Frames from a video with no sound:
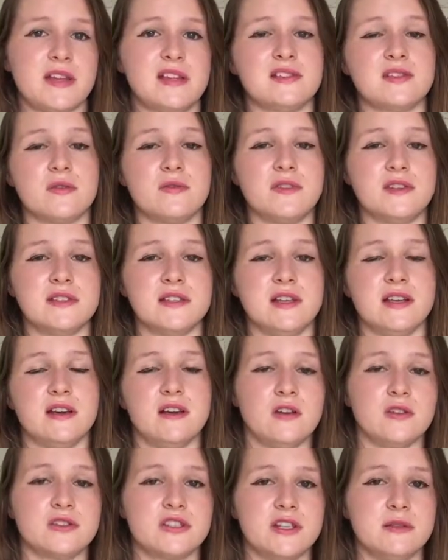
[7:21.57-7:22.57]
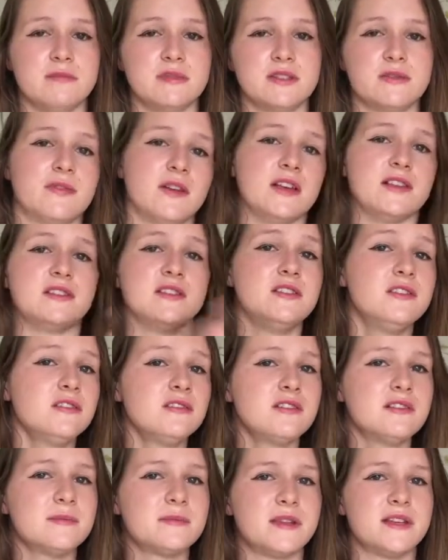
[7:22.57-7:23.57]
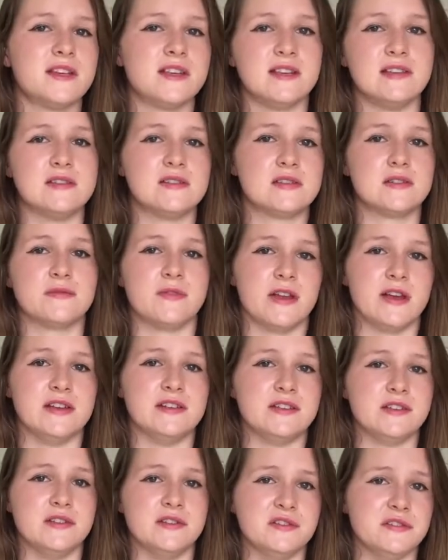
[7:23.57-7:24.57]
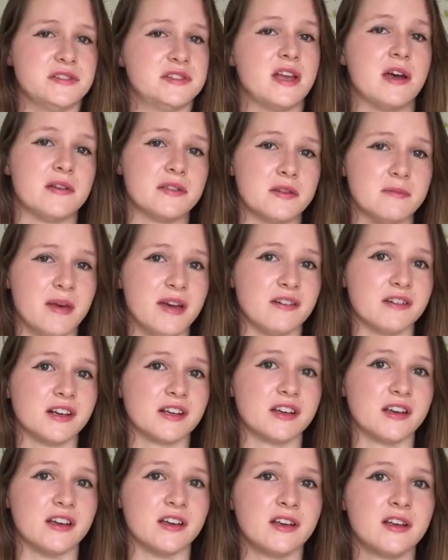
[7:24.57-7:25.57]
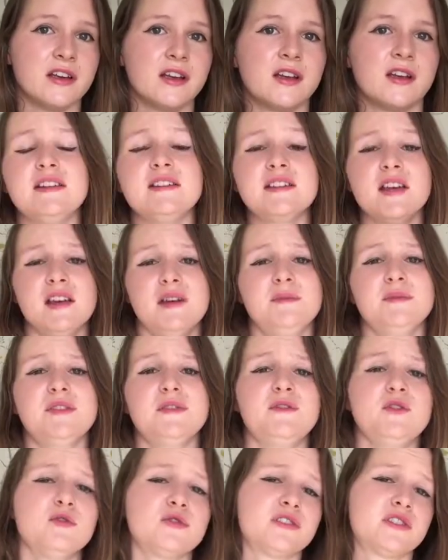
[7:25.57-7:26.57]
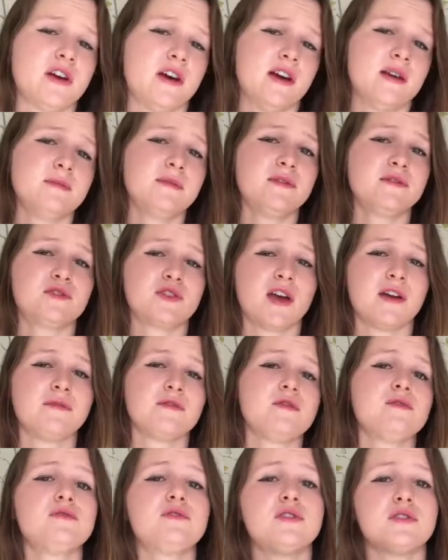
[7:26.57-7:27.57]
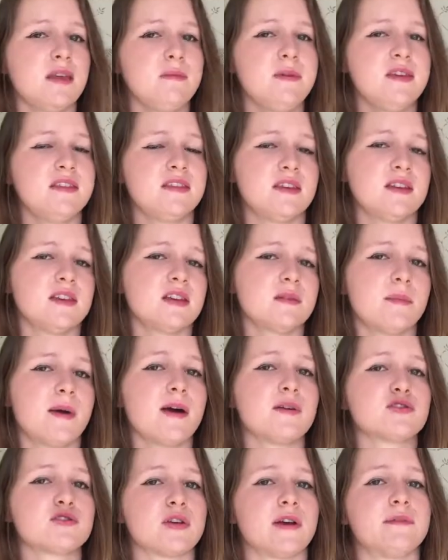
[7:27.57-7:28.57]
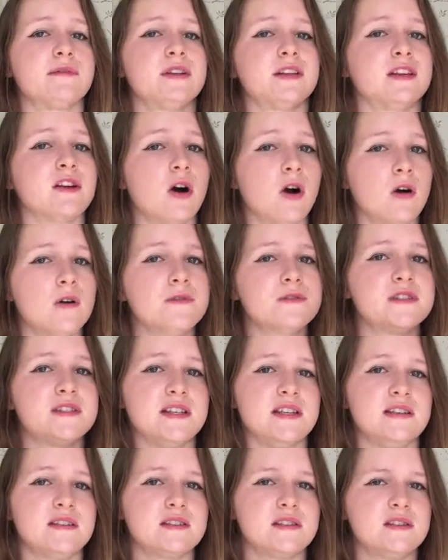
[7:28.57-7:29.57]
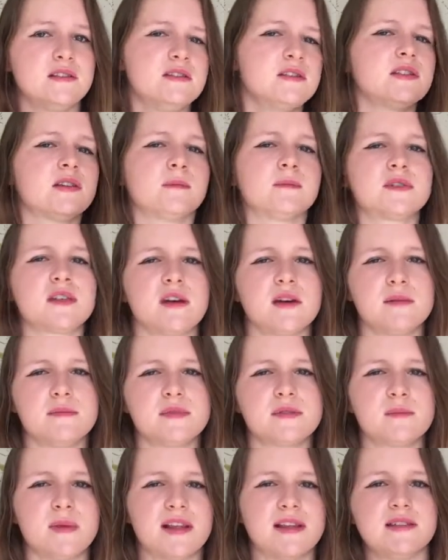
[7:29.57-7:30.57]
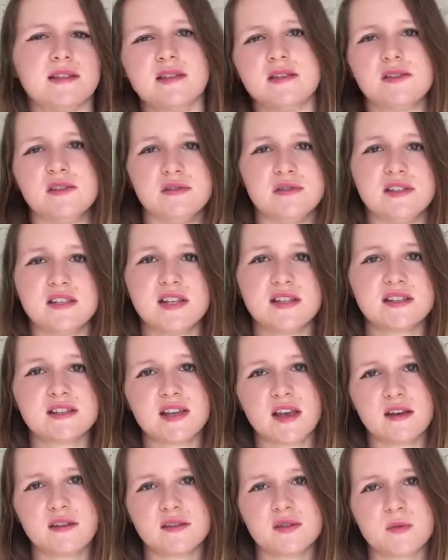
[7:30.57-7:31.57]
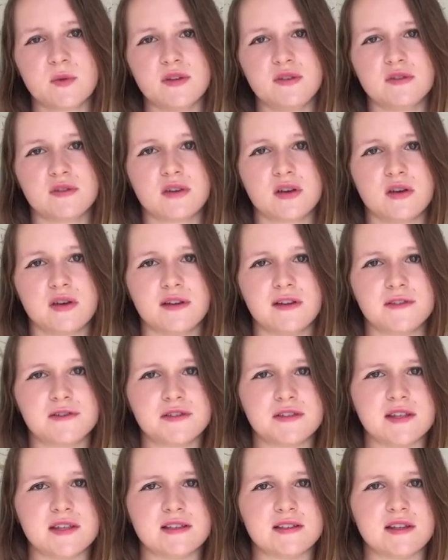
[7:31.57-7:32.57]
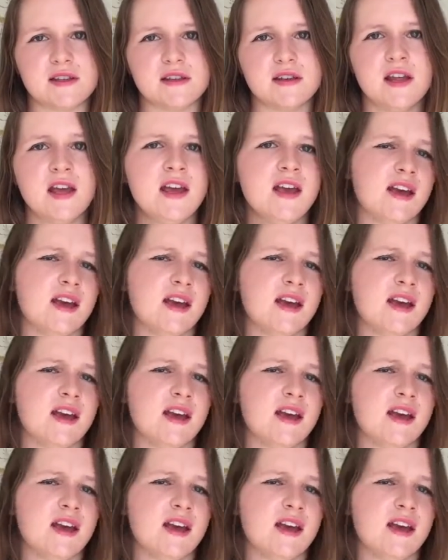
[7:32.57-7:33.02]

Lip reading: It's obviously a lot cheaper to fly to Europe than it is to fly to South America. In terms of your time of travel, maybe think about traveling off season. Sometimes places do discounts when you're going off season